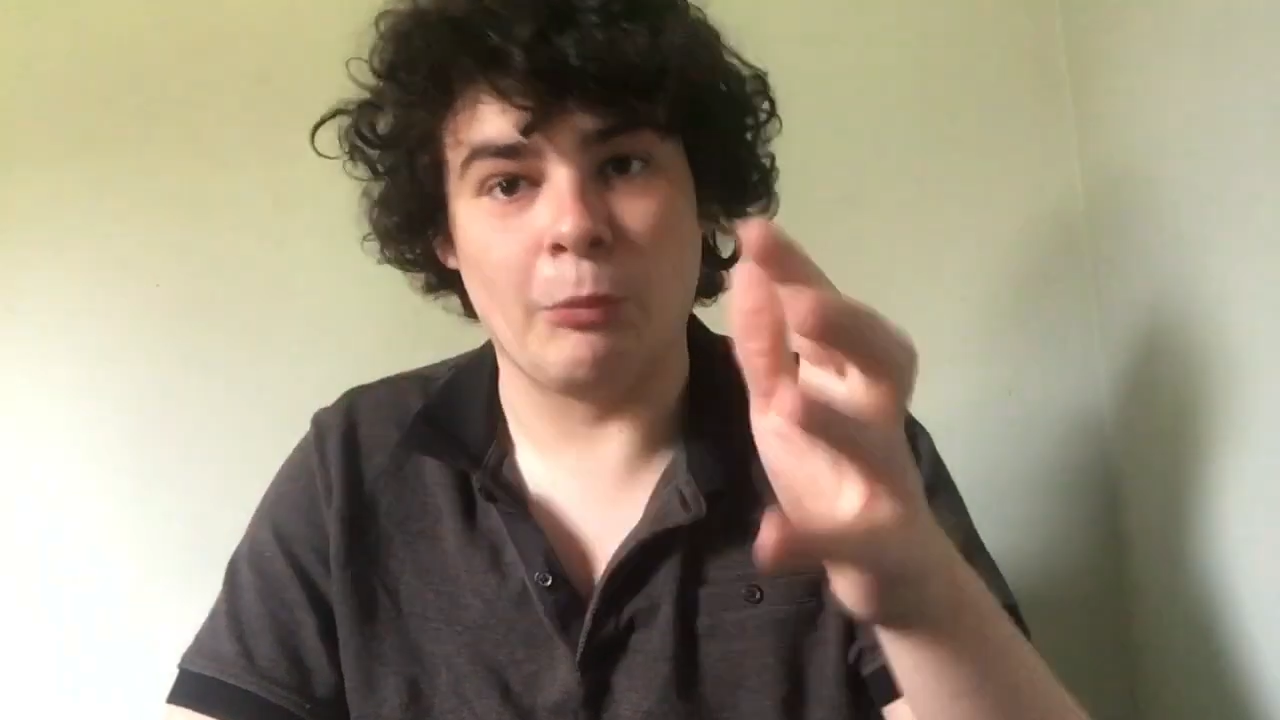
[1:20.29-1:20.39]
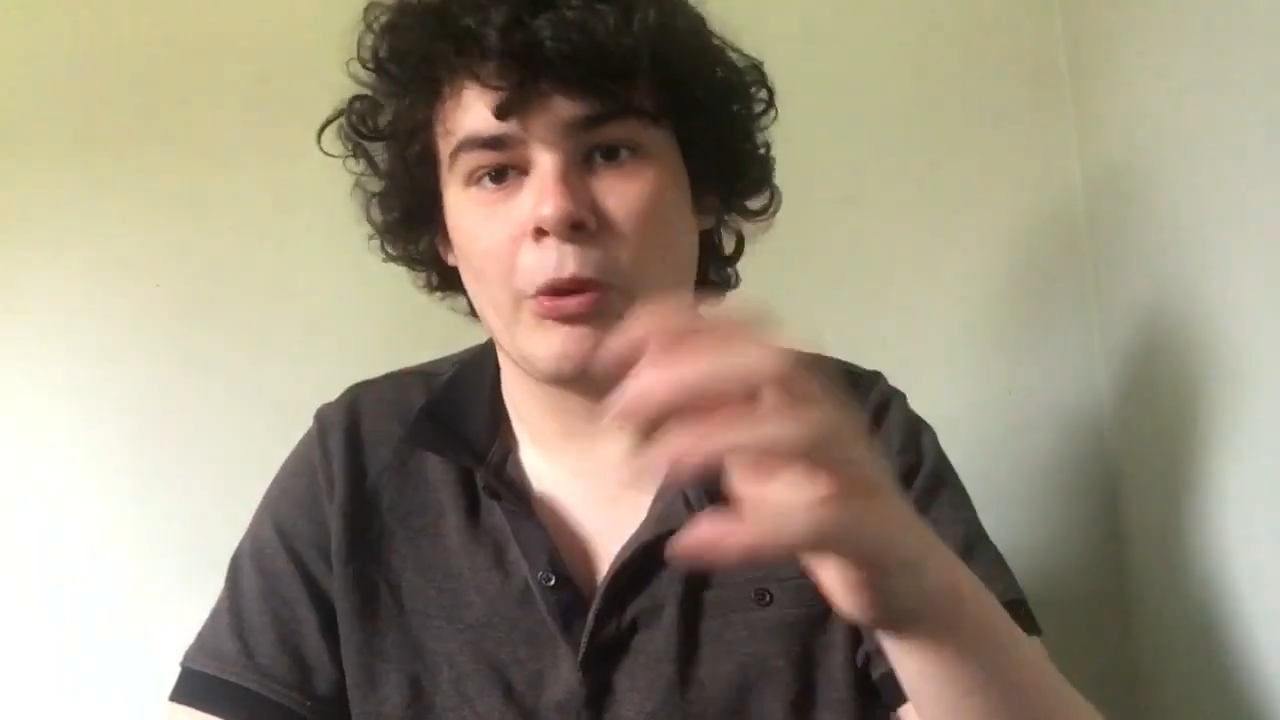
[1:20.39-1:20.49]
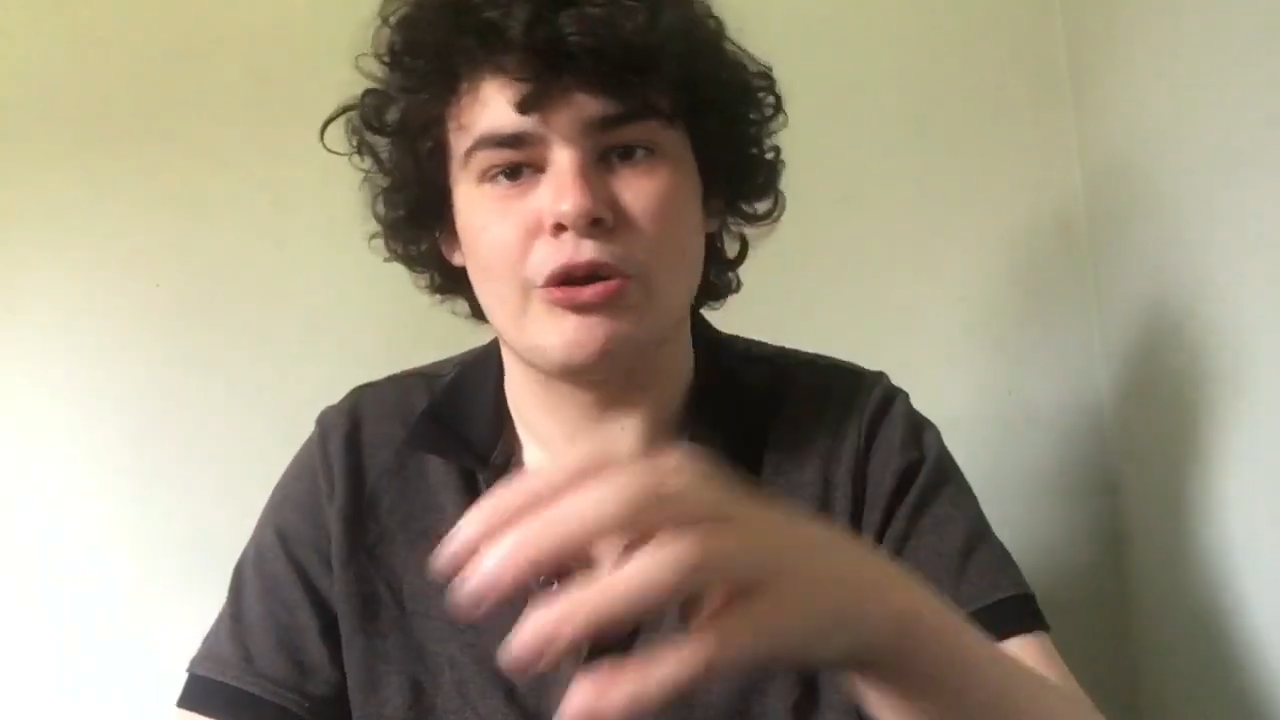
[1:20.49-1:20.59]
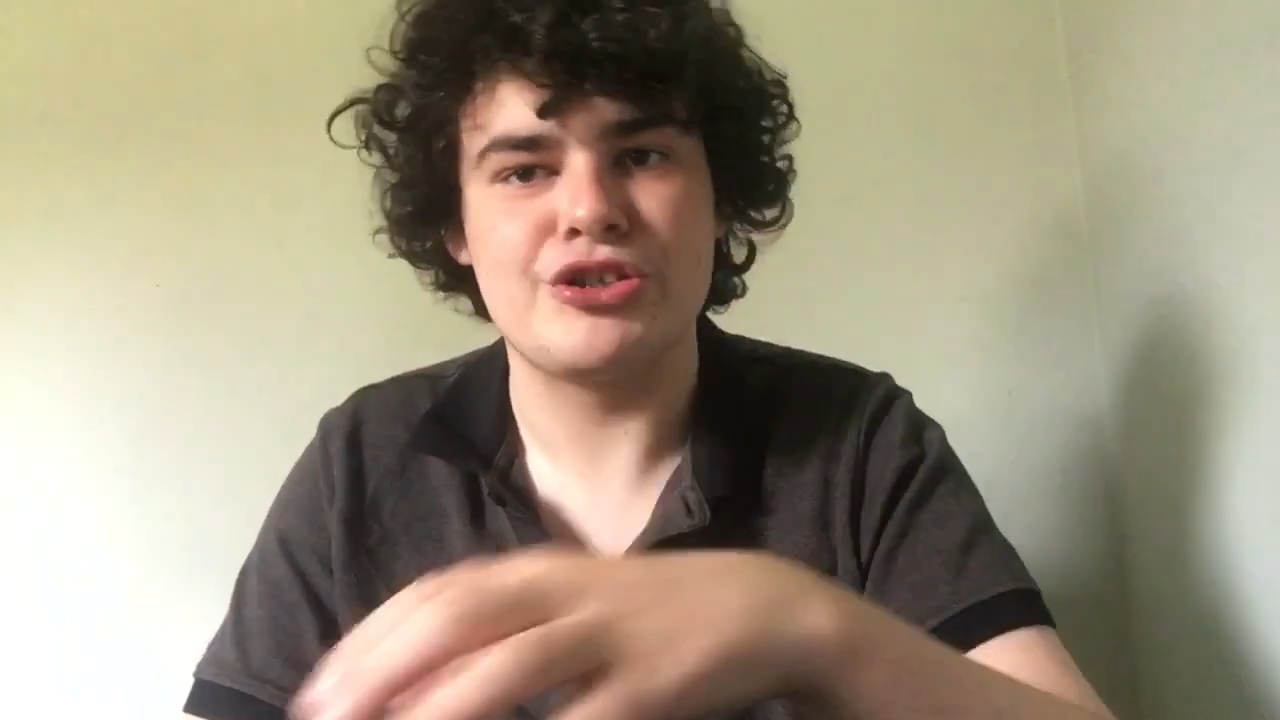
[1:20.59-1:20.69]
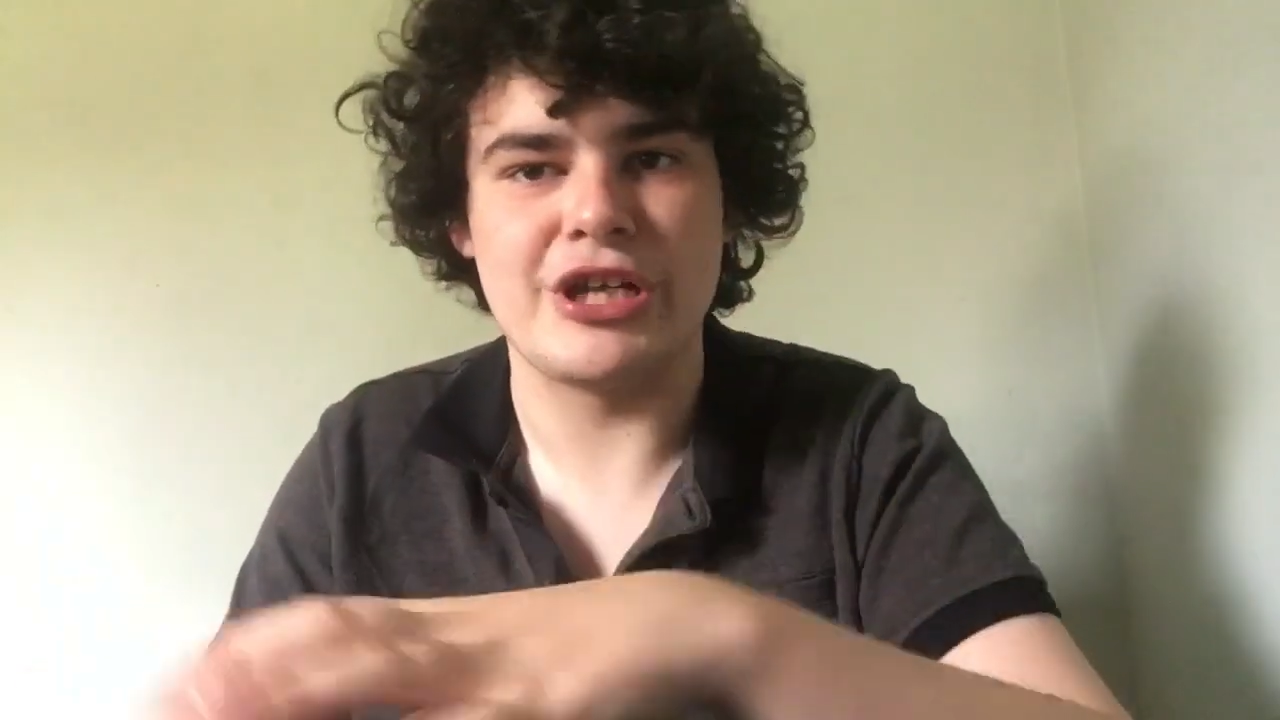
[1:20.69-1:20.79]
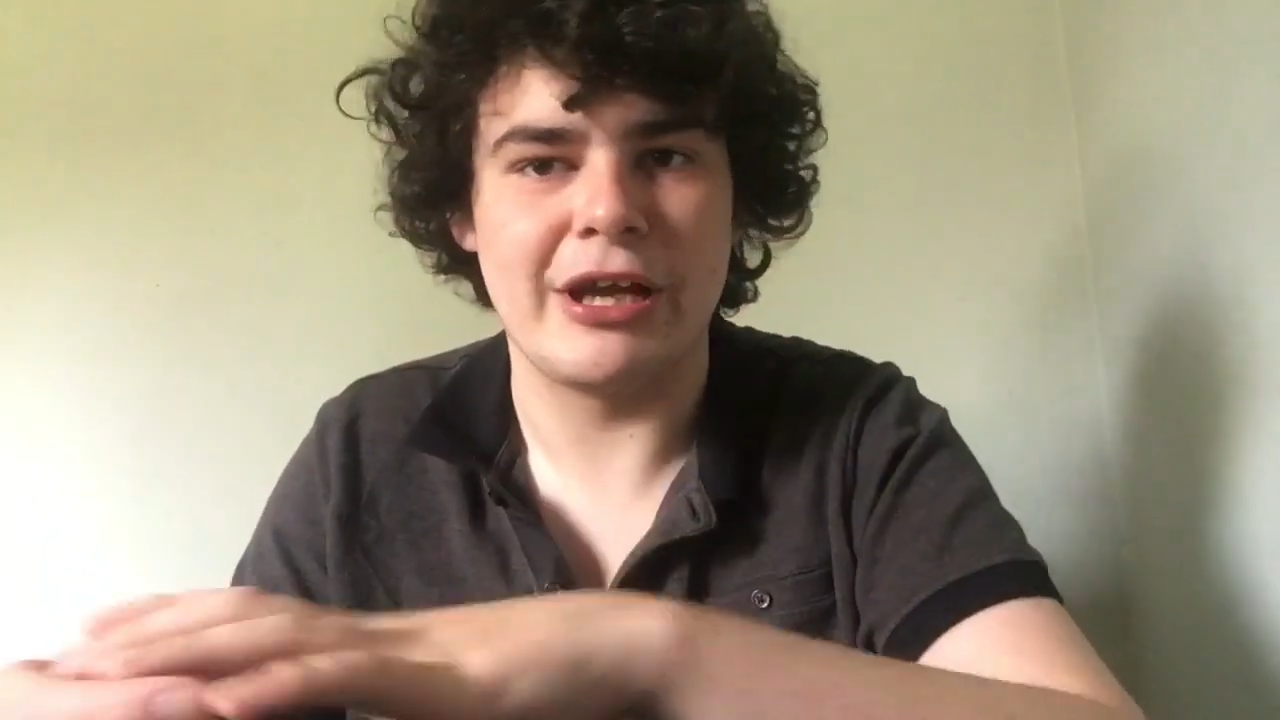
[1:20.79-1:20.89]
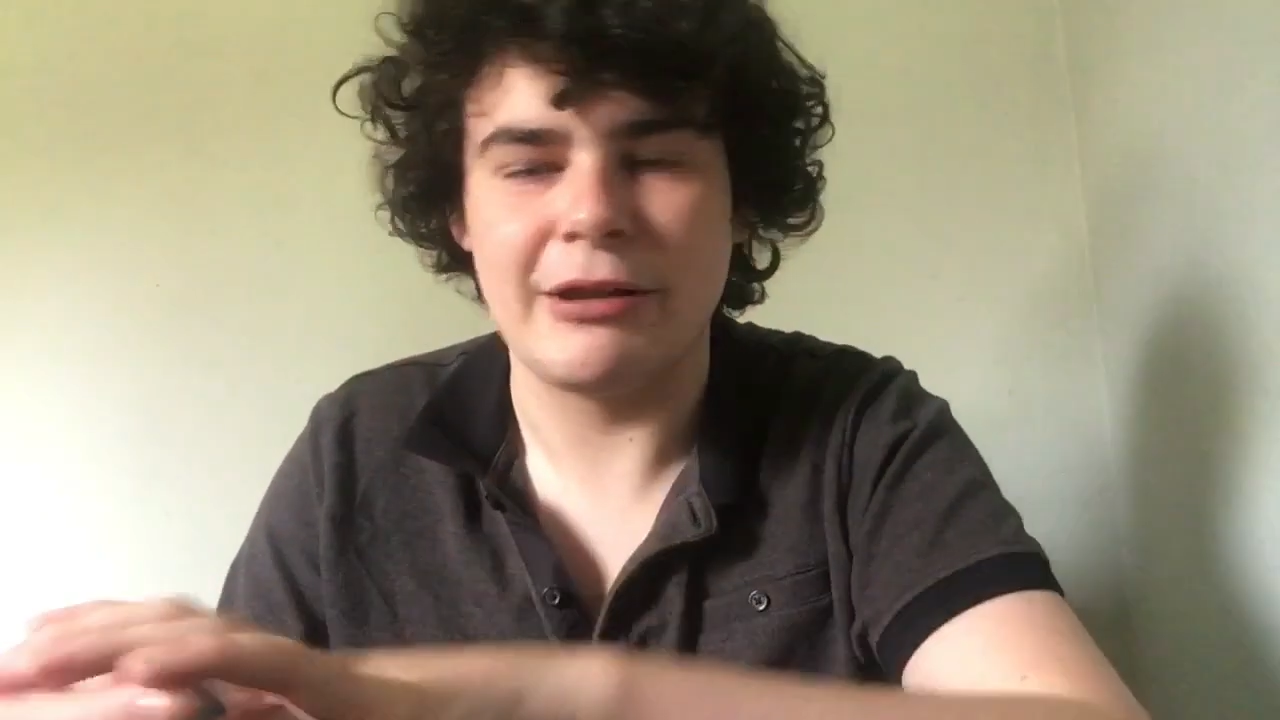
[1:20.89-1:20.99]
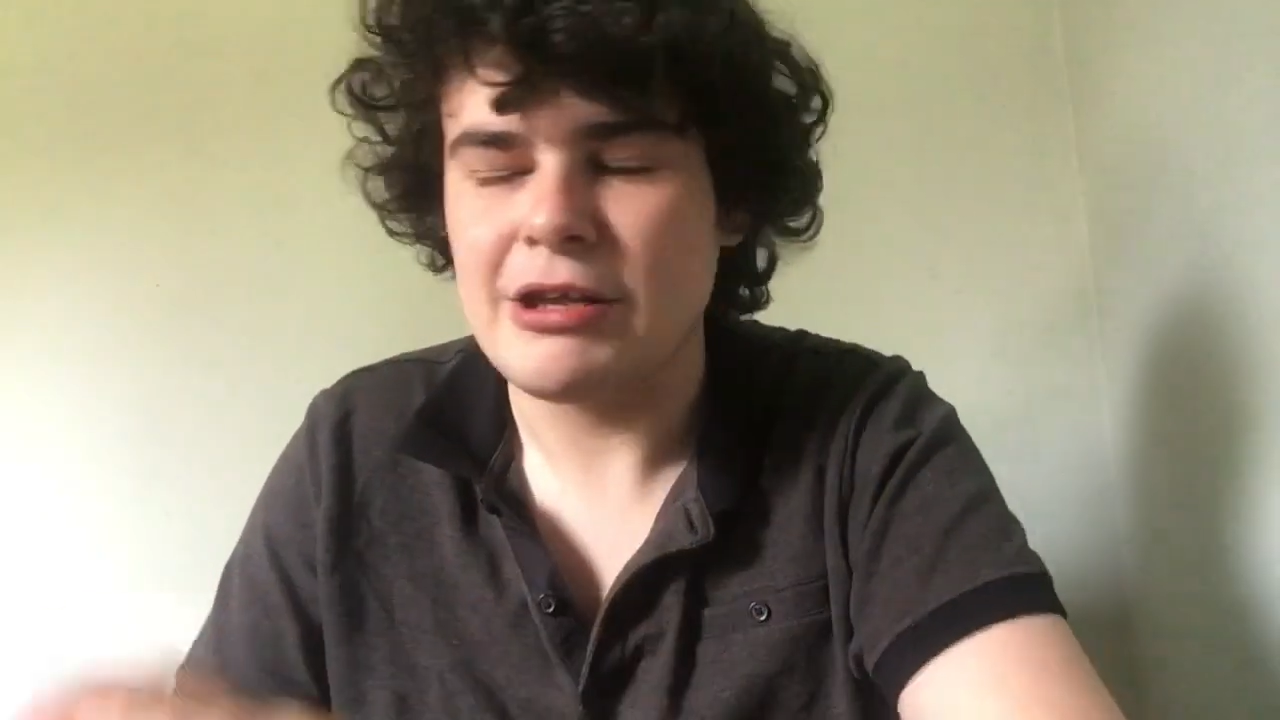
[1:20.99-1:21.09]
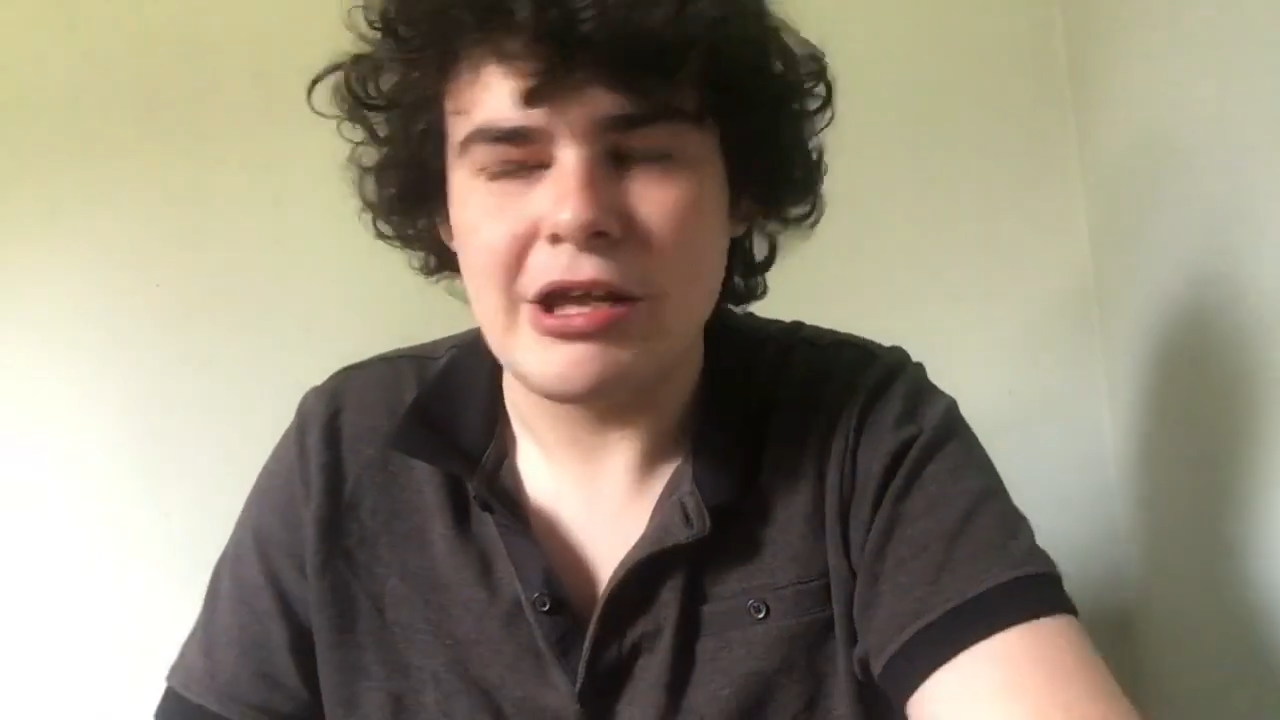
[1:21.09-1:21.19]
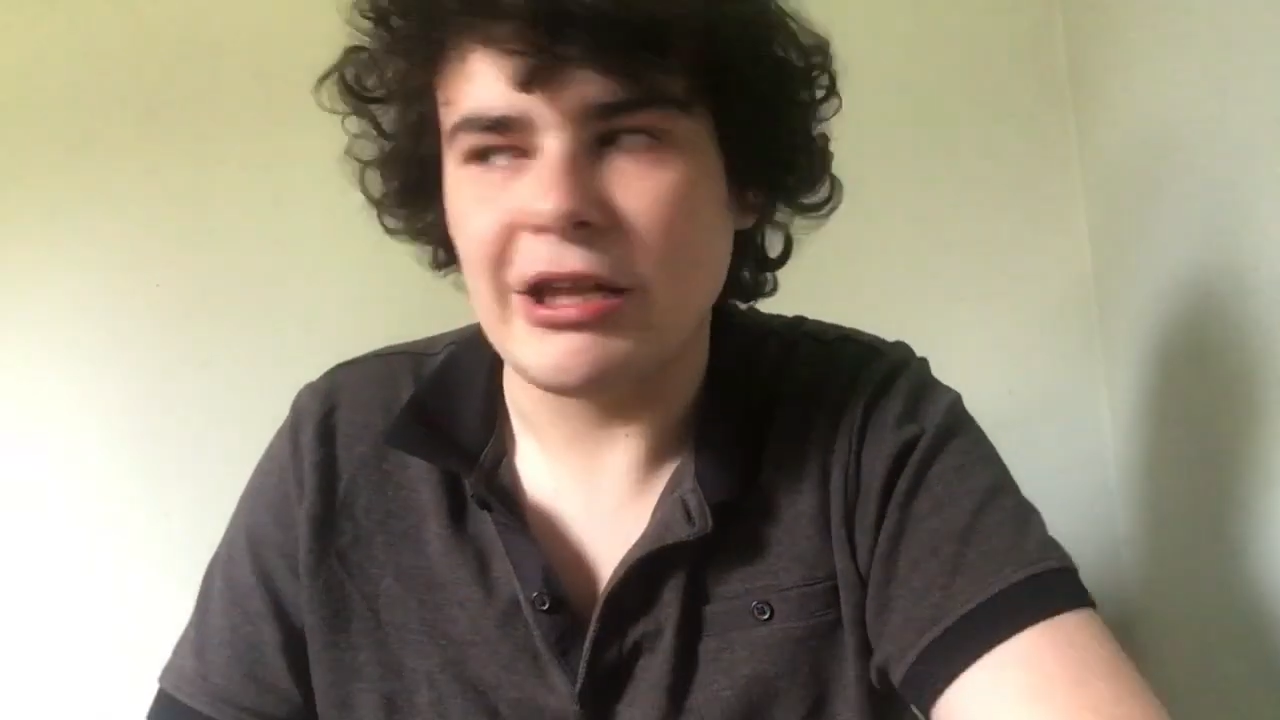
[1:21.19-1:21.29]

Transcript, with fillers: and watch it.